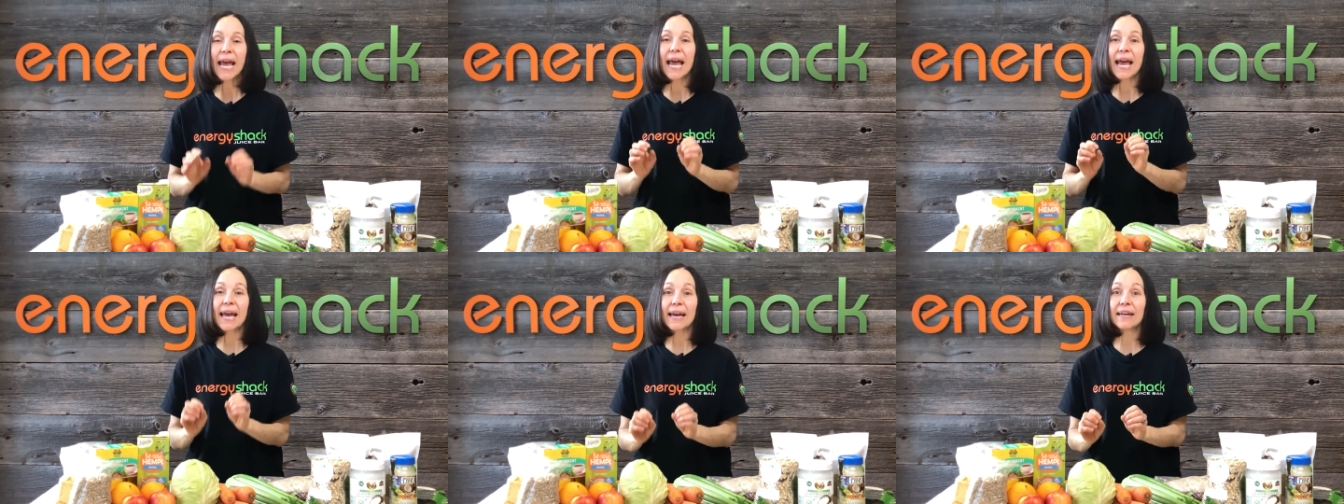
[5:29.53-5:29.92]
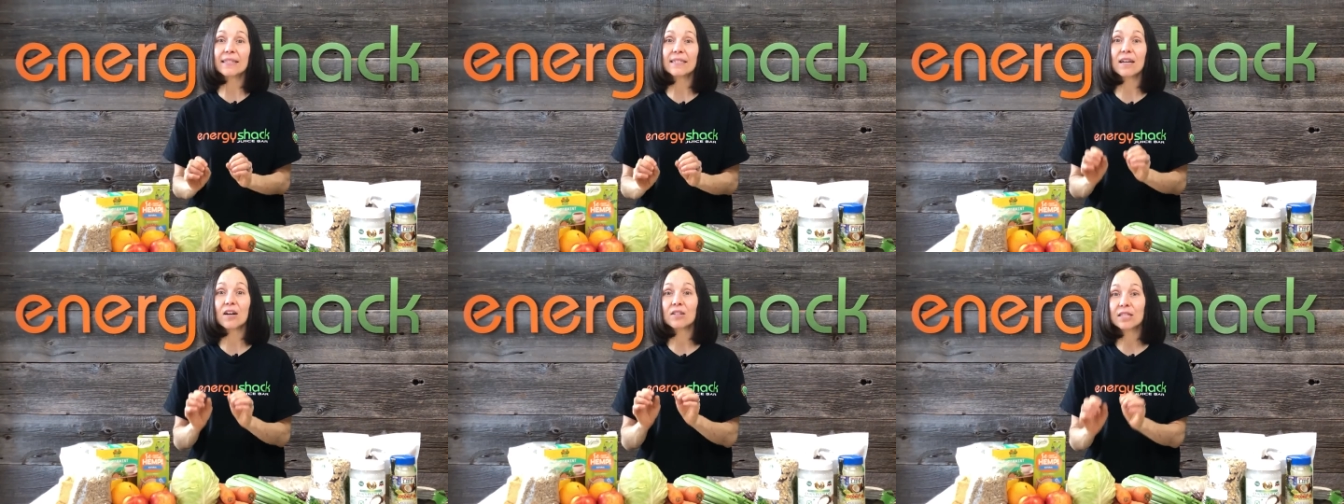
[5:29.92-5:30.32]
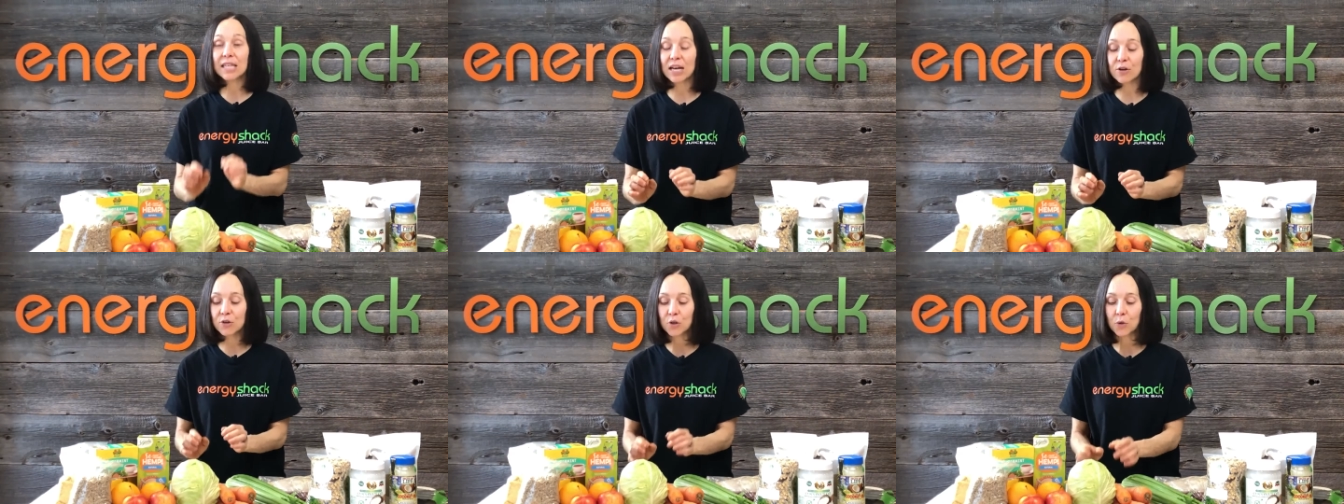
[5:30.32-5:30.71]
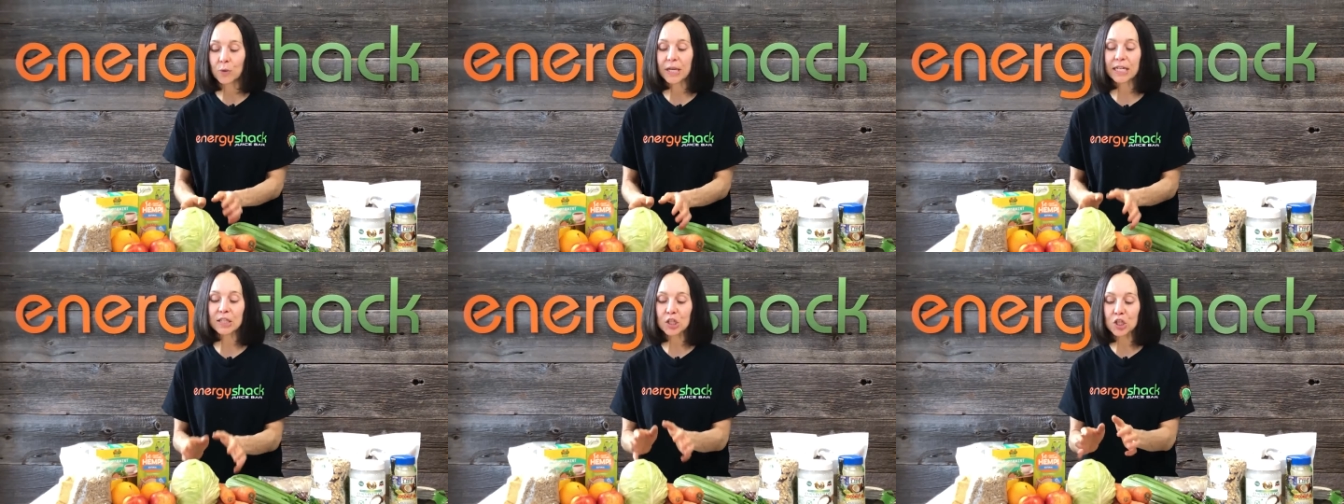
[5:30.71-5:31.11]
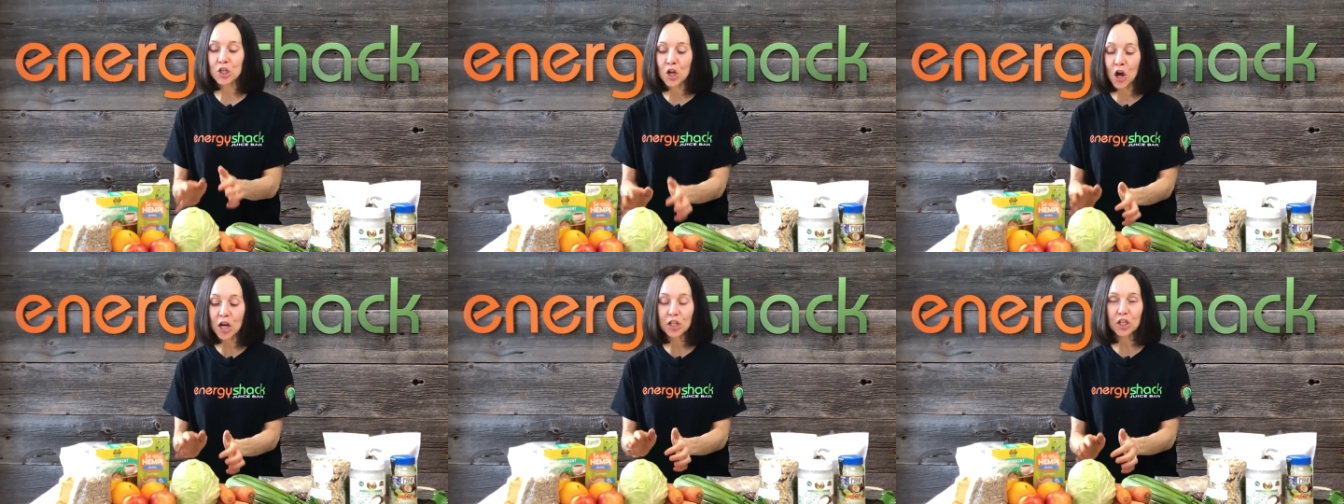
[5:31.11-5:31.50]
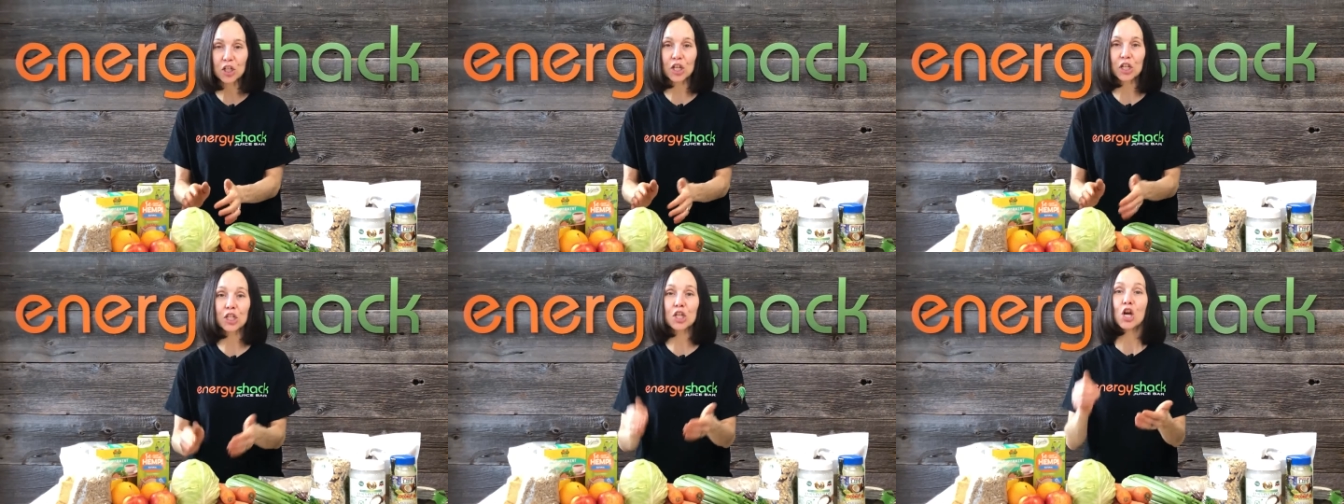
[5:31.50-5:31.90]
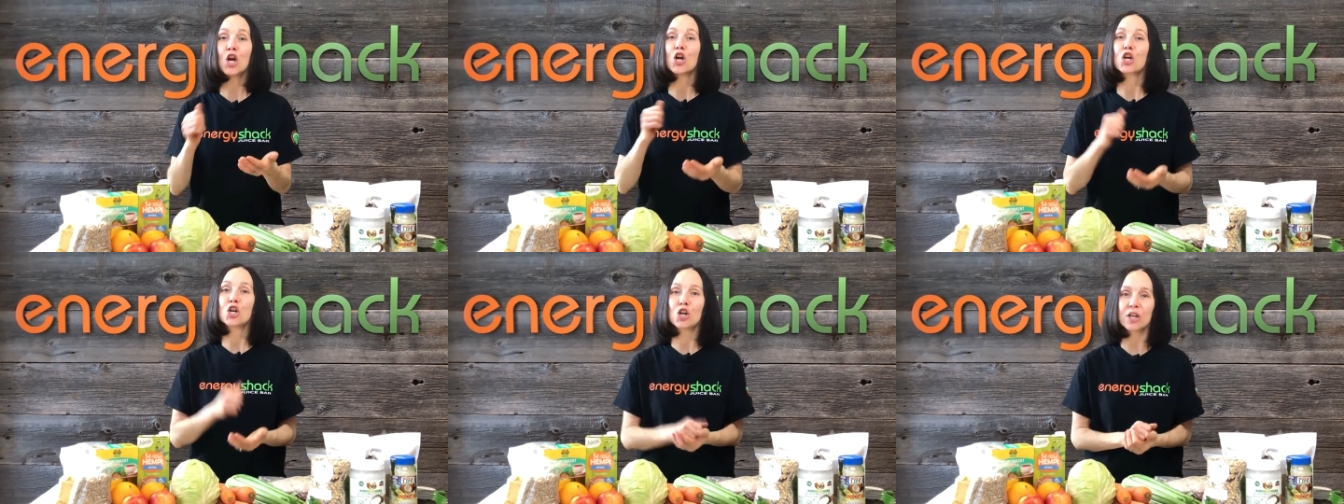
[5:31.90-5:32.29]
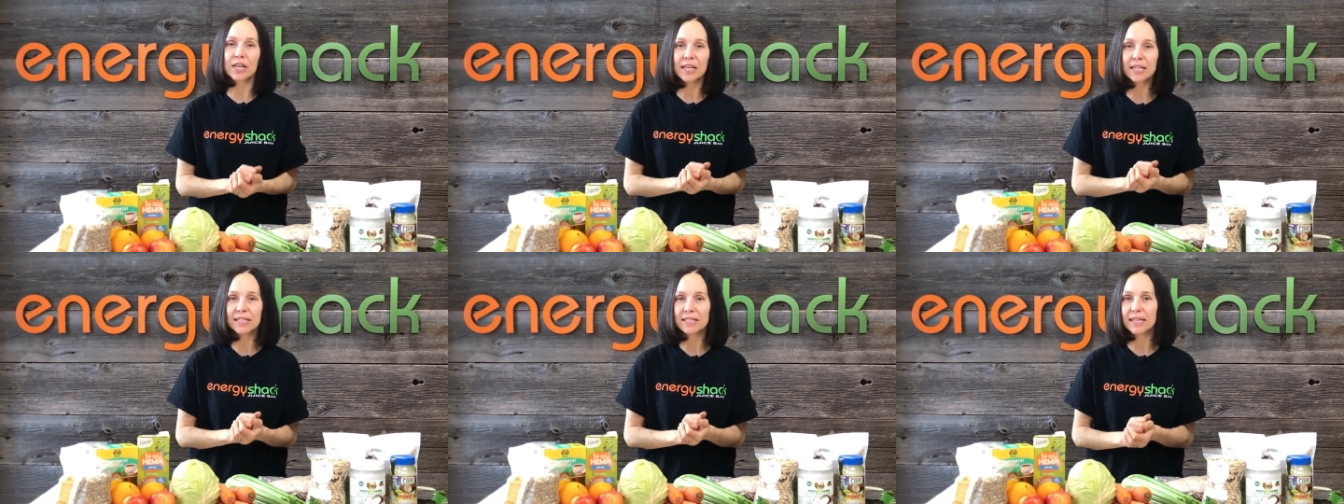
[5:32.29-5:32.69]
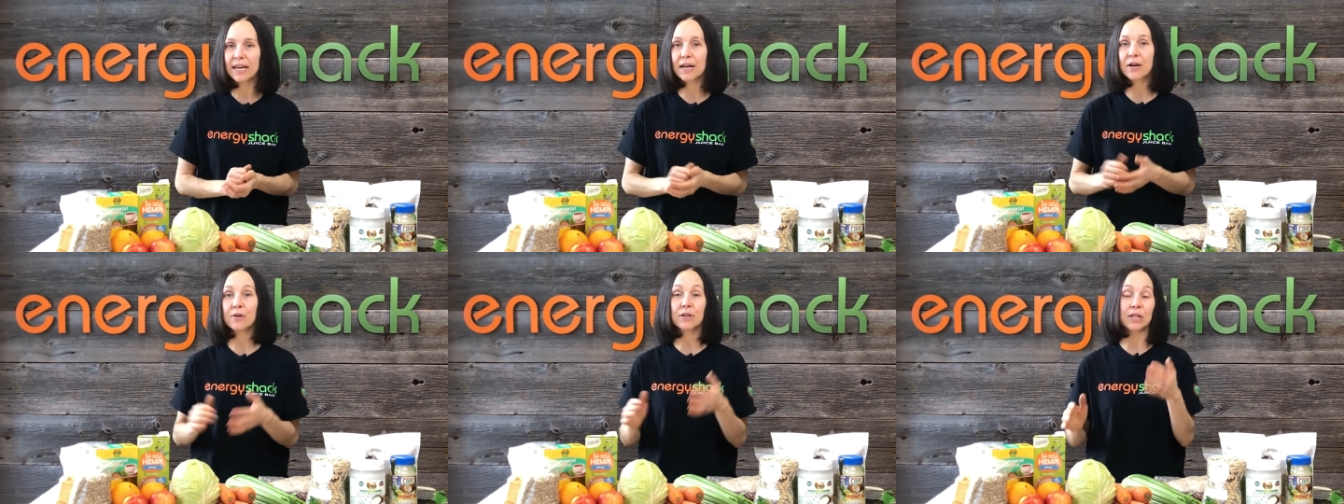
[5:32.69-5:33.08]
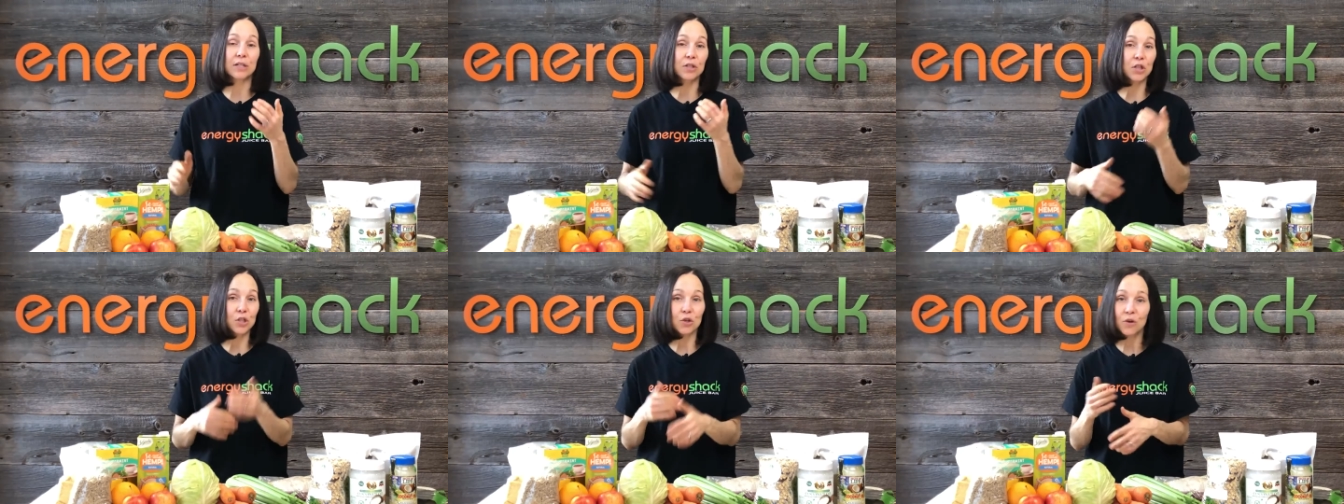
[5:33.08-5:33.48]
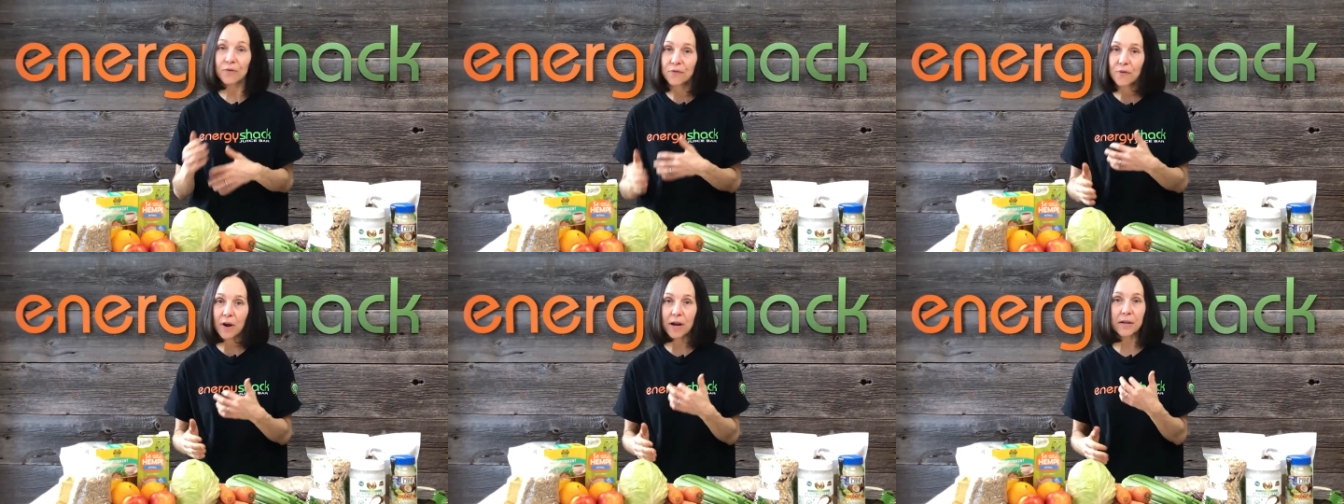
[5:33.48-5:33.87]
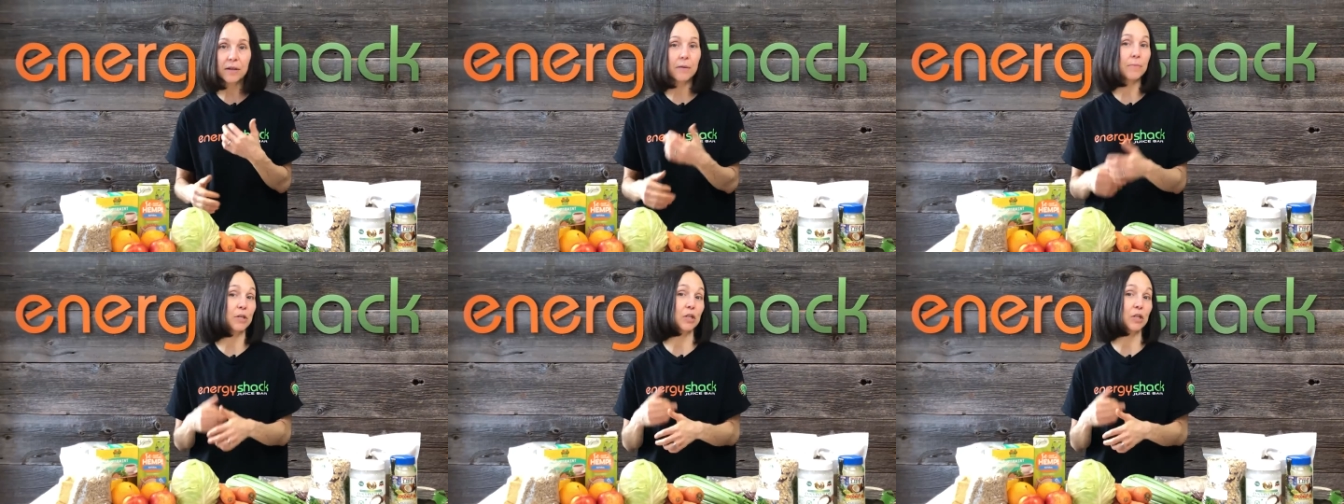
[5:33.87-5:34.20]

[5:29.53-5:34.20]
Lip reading: and I'll tell you, it's not just cooking it down and stir frying it,